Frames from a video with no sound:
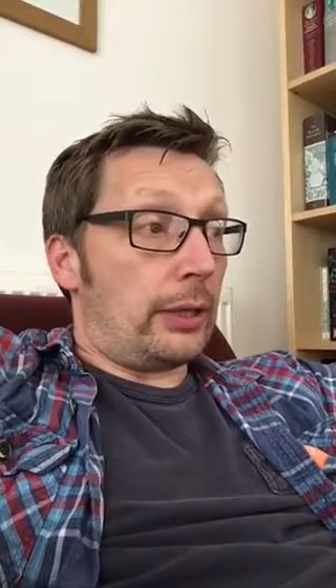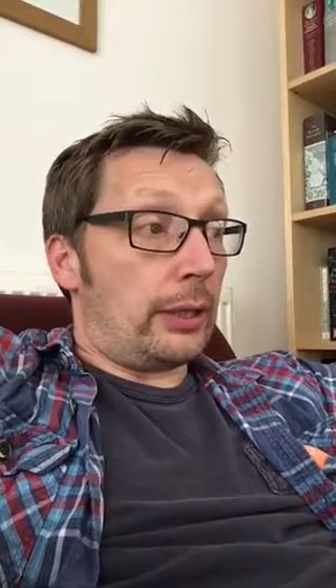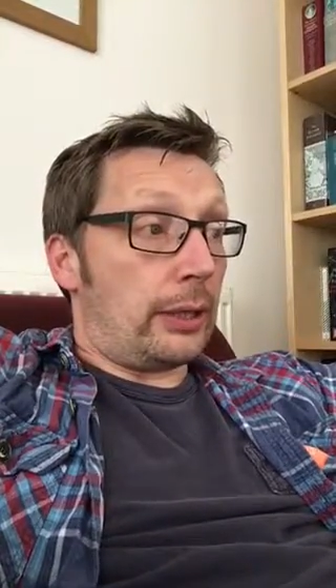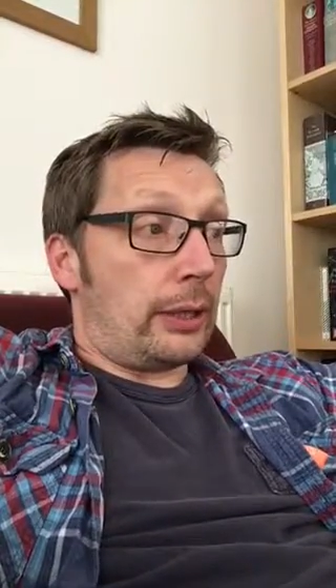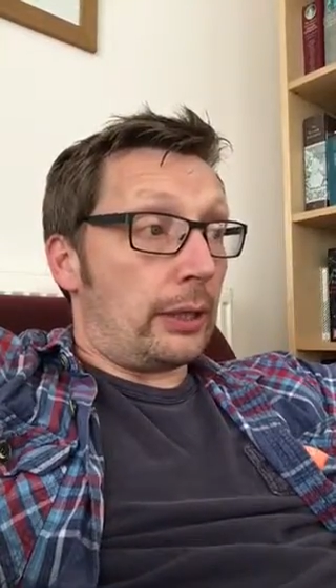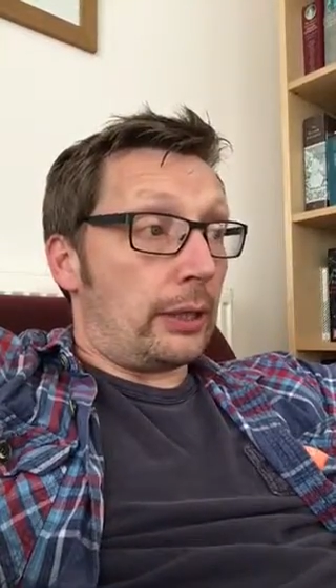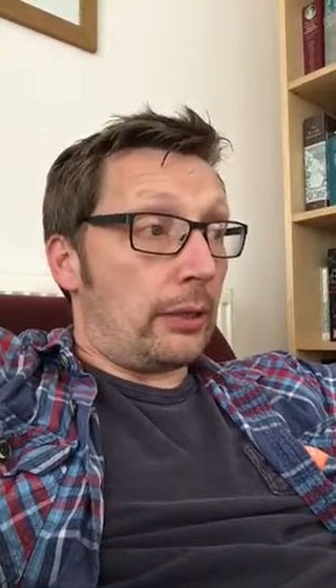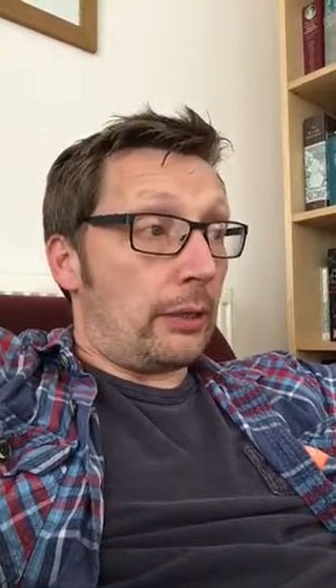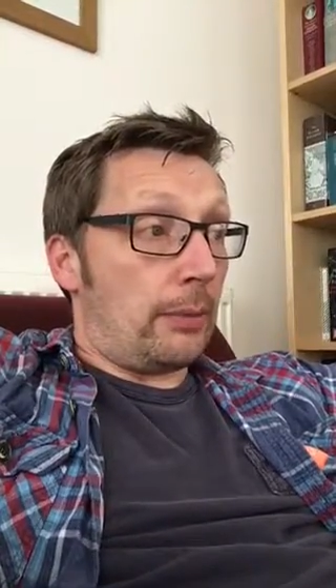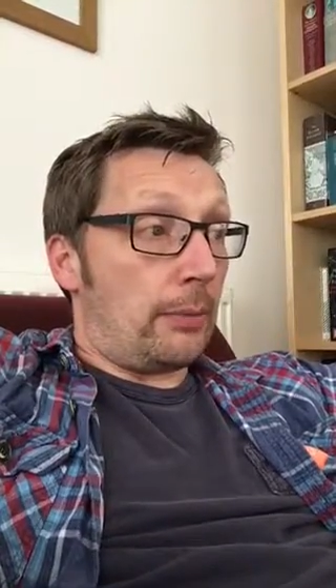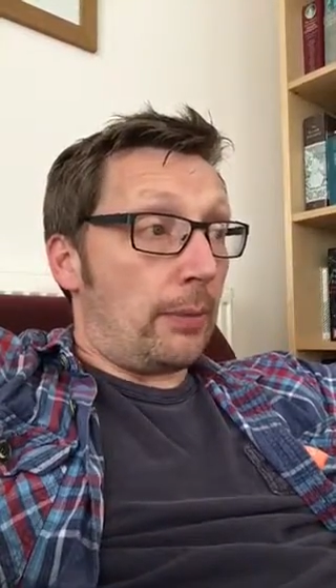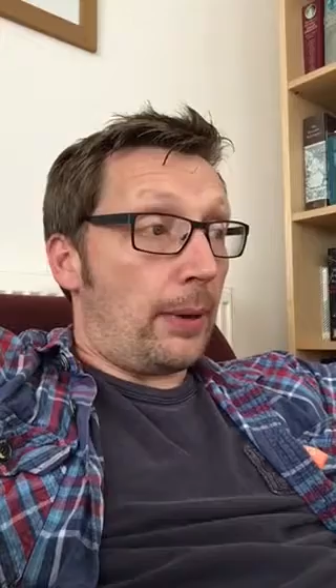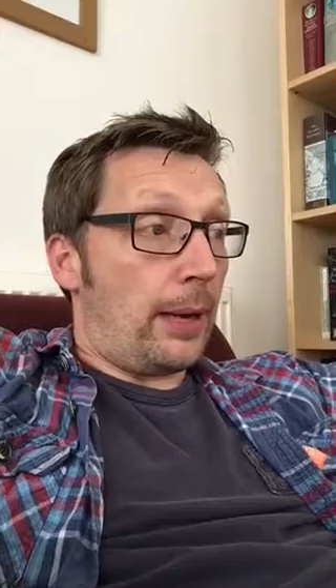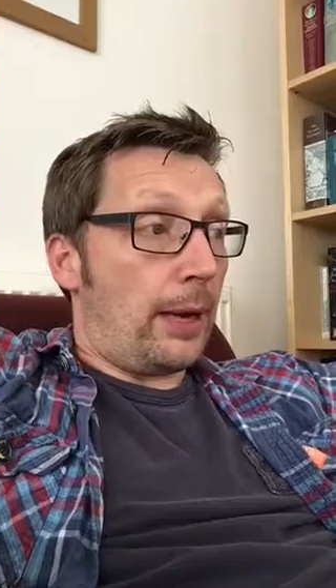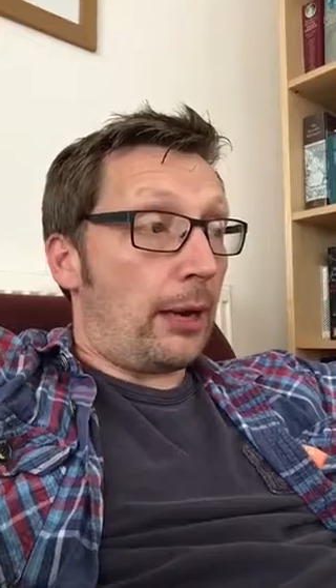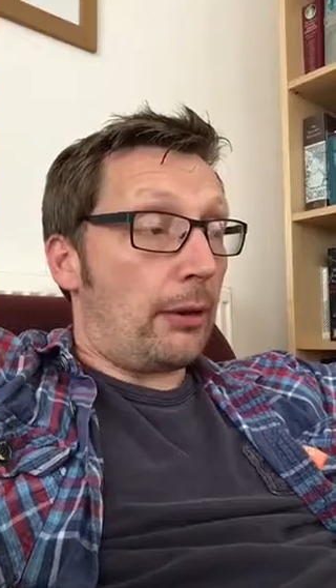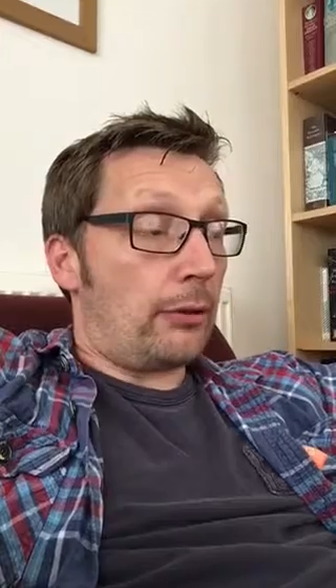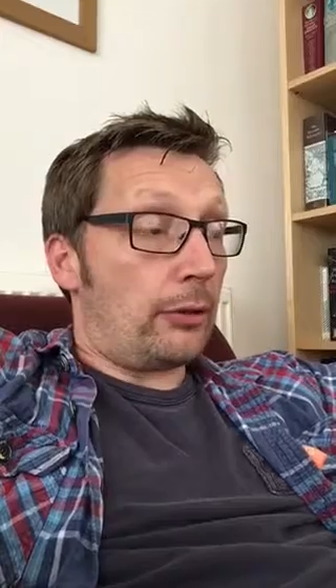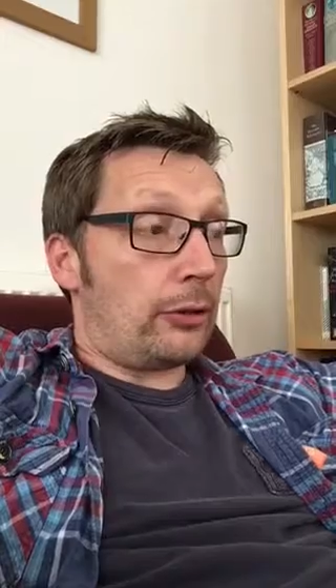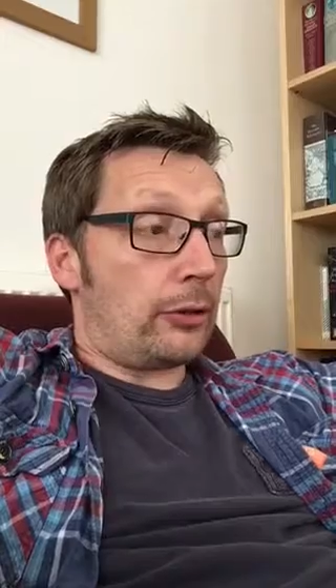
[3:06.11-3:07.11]
the
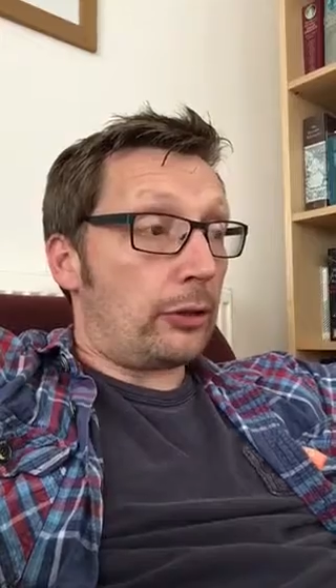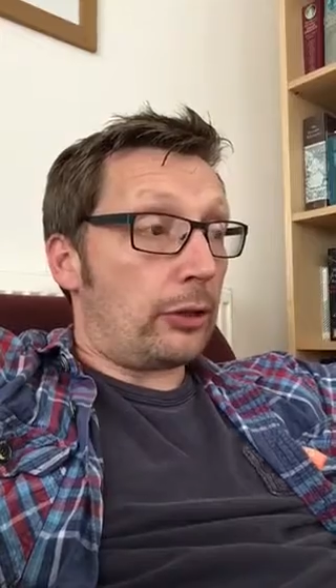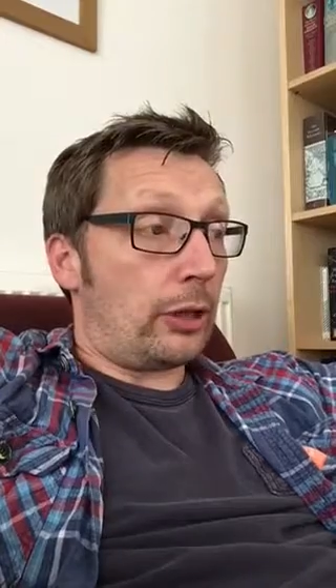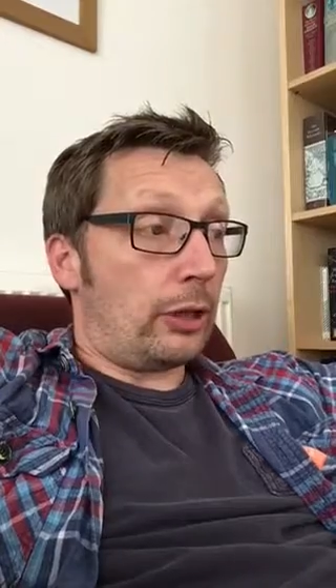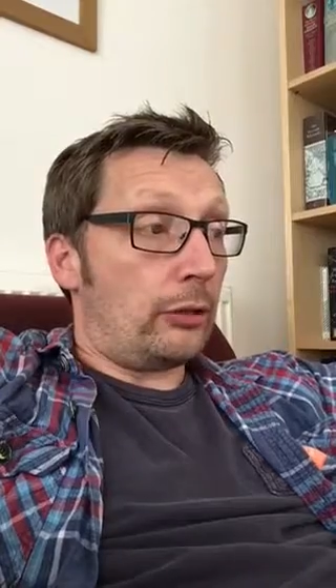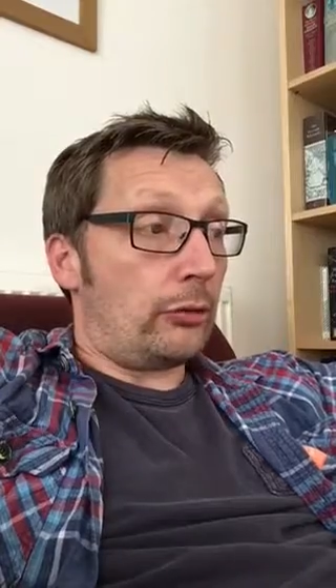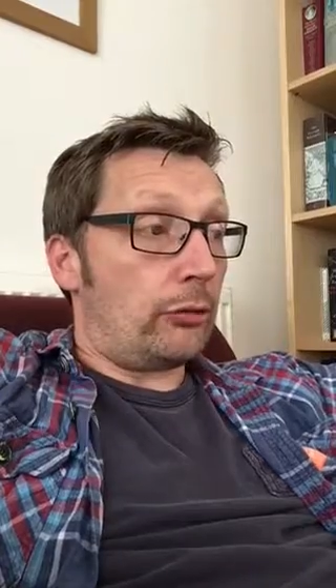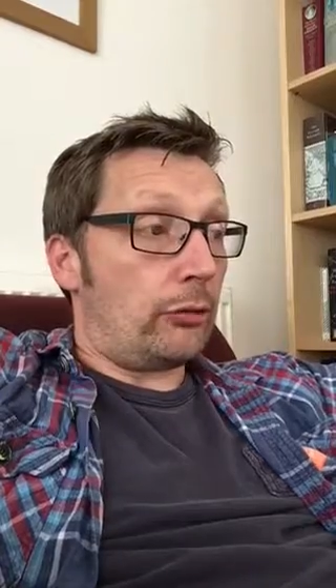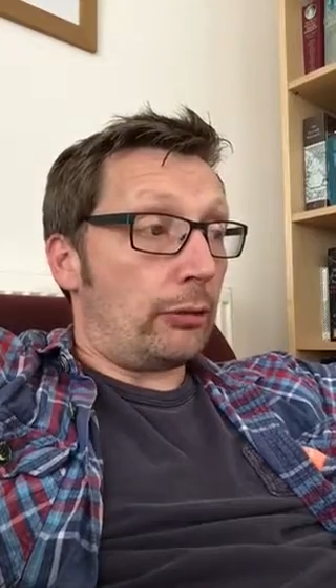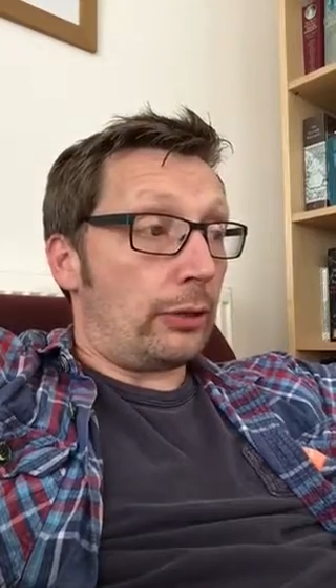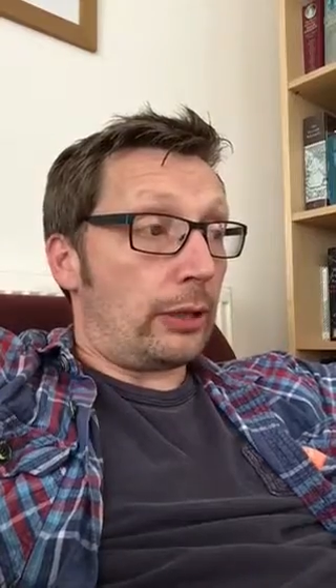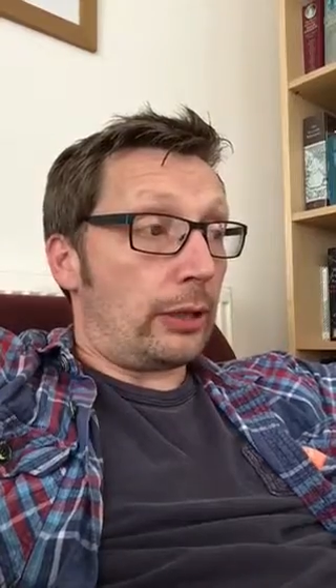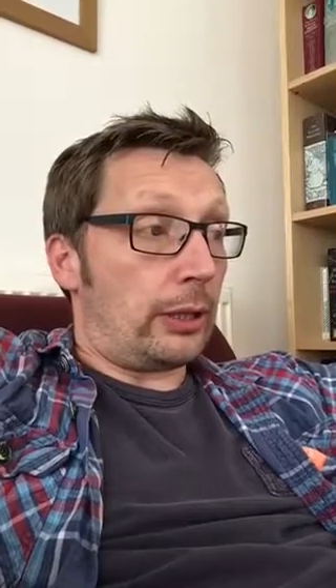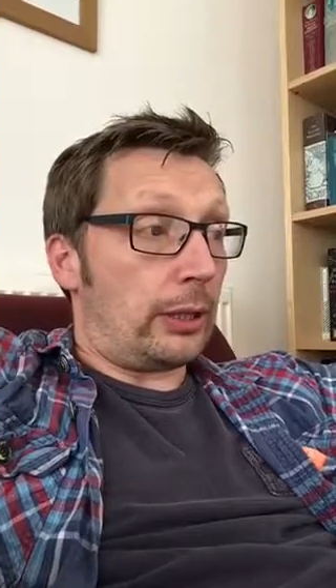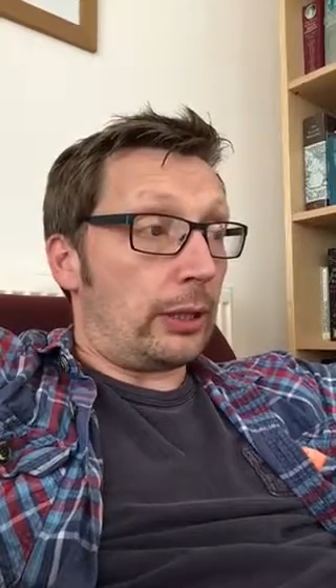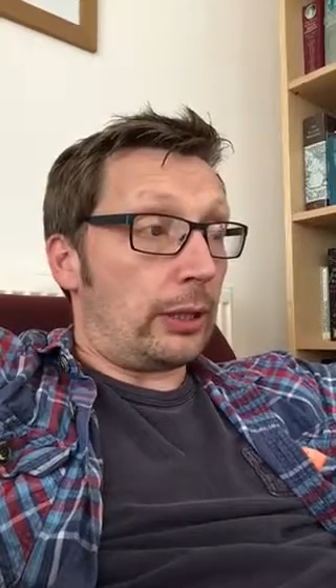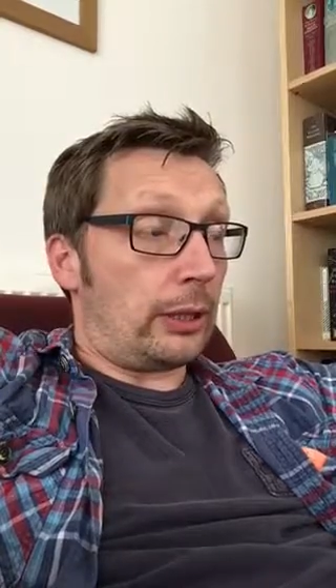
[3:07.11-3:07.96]
parent country,